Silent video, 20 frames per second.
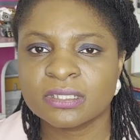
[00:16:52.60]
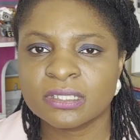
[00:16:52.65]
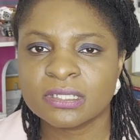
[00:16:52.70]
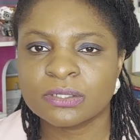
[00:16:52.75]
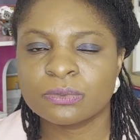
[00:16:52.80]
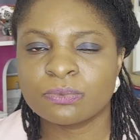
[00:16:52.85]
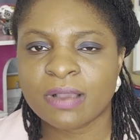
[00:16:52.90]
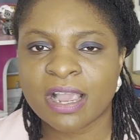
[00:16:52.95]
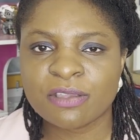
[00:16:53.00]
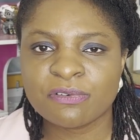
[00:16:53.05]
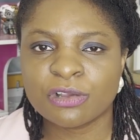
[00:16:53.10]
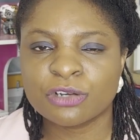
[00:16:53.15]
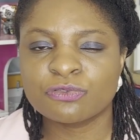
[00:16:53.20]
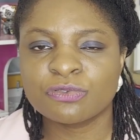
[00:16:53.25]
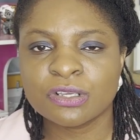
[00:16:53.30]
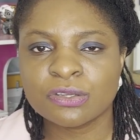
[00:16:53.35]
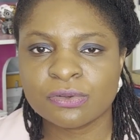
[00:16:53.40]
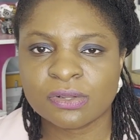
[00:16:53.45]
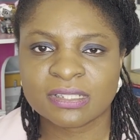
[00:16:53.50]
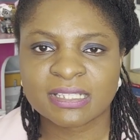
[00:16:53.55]
While you're
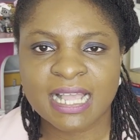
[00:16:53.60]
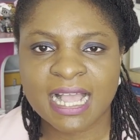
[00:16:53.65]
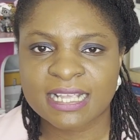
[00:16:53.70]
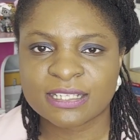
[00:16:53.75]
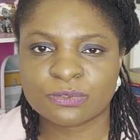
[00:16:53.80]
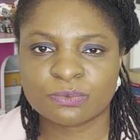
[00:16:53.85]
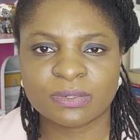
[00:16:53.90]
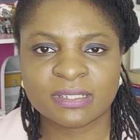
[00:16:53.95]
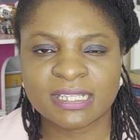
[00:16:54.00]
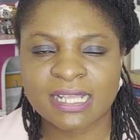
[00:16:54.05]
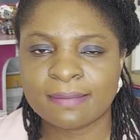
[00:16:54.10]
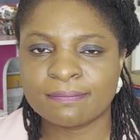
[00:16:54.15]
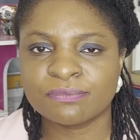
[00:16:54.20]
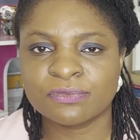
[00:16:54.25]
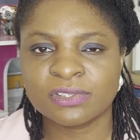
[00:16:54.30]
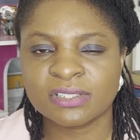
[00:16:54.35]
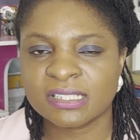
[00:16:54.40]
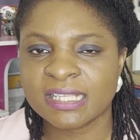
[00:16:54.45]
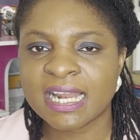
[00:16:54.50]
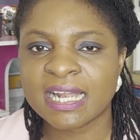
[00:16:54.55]
doing your task with them,
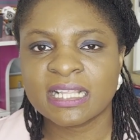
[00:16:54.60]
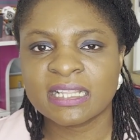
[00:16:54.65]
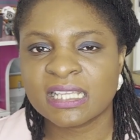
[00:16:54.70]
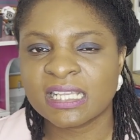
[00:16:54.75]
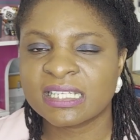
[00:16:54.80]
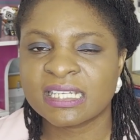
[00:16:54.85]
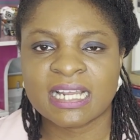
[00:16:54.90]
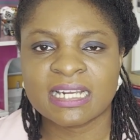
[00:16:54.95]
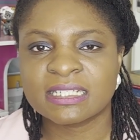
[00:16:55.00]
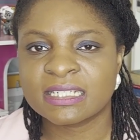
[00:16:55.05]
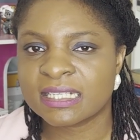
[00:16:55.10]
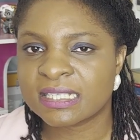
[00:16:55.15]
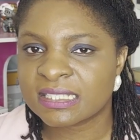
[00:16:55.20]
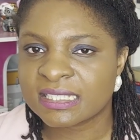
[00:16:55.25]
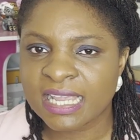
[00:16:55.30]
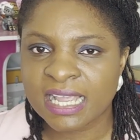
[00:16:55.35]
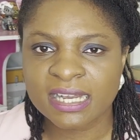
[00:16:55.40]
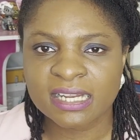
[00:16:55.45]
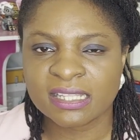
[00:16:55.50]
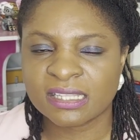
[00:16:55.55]
is there anything that they
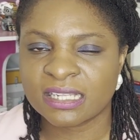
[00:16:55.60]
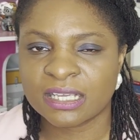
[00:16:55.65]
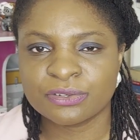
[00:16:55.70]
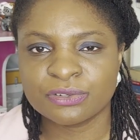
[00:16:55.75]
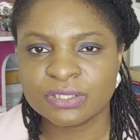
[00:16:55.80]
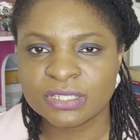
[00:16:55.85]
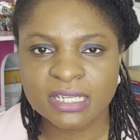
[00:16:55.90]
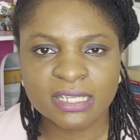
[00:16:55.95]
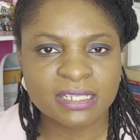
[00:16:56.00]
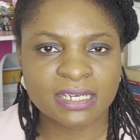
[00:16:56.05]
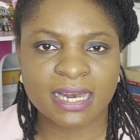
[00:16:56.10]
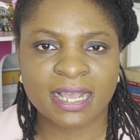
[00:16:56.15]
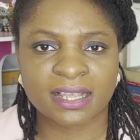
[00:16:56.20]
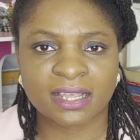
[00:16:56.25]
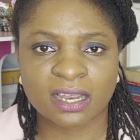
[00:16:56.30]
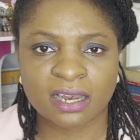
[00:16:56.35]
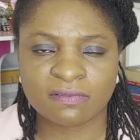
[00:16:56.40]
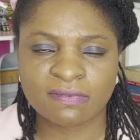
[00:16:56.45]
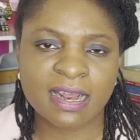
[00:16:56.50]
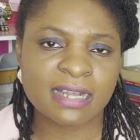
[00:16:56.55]
say, anything that you did that I
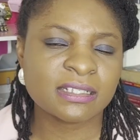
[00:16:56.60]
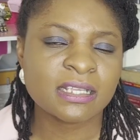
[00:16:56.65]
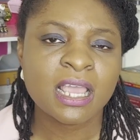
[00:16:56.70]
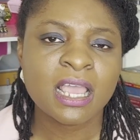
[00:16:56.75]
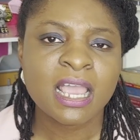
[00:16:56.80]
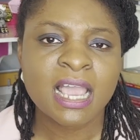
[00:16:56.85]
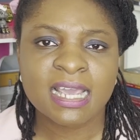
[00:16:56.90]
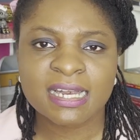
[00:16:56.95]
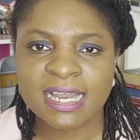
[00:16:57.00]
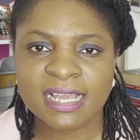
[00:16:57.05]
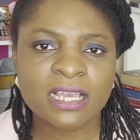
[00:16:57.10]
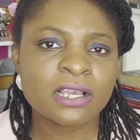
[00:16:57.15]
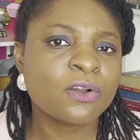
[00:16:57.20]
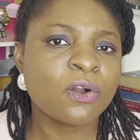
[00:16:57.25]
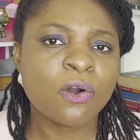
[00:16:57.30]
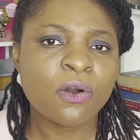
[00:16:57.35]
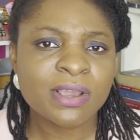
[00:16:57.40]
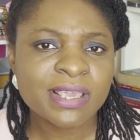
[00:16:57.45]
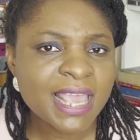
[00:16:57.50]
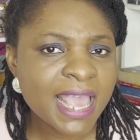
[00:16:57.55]
can write? And I can
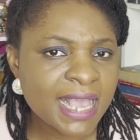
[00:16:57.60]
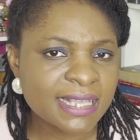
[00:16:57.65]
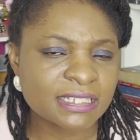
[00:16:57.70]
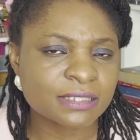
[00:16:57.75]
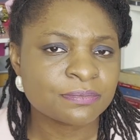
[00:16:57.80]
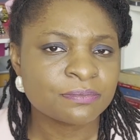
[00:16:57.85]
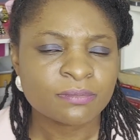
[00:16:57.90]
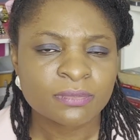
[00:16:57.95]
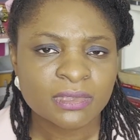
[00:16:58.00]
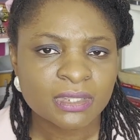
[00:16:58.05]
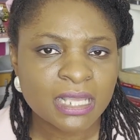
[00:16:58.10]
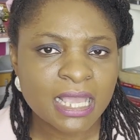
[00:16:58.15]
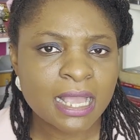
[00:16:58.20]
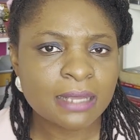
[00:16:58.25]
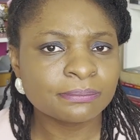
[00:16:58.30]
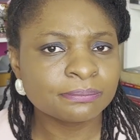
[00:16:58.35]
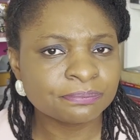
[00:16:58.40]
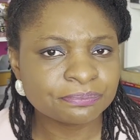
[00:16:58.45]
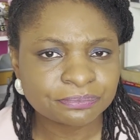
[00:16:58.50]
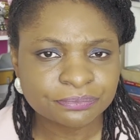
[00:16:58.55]
go, oh yes,
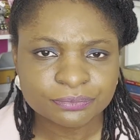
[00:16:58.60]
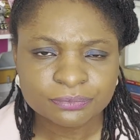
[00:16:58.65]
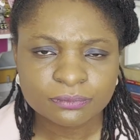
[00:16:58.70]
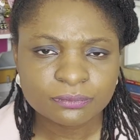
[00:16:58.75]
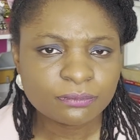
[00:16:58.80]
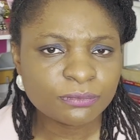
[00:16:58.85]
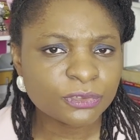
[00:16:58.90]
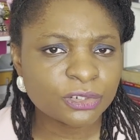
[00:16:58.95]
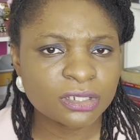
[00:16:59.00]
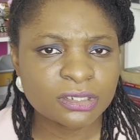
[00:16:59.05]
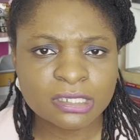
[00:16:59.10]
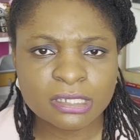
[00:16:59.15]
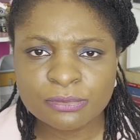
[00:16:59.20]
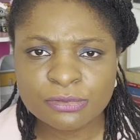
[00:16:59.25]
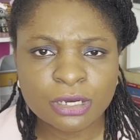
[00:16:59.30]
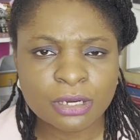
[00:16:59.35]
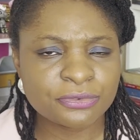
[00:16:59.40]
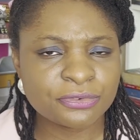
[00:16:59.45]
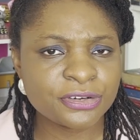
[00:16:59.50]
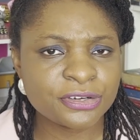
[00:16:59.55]
during
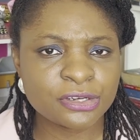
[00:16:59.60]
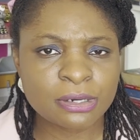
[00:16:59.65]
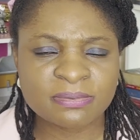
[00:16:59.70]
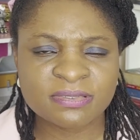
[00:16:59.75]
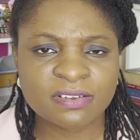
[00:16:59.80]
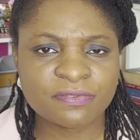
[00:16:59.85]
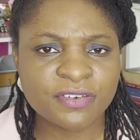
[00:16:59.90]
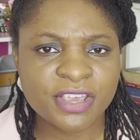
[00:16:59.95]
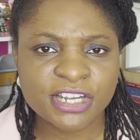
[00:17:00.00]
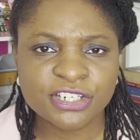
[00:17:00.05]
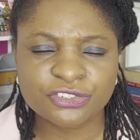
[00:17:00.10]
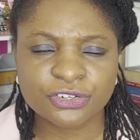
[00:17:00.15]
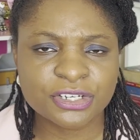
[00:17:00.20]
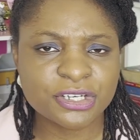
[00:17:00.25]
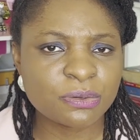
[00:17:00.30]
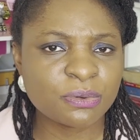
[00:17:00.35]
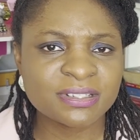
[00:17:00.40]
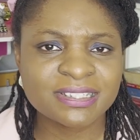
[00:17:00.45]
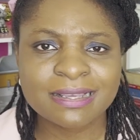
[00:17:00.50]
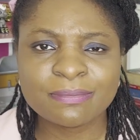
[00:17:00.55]
the observation, he
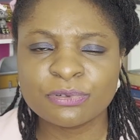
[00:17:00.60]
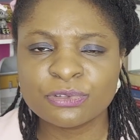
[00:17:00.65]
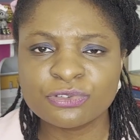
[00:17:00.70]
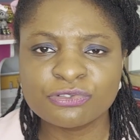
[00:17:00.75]
was able to